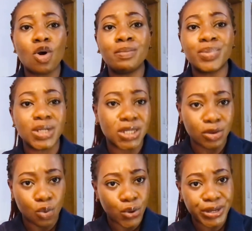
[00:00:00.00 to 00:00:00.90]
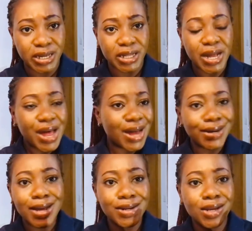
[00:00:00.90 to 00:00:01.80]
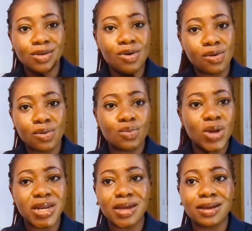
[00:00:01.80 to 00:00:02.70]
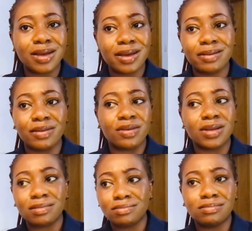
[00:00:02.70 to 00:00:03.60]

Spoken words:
whatever it is they have, their properties. So if you have an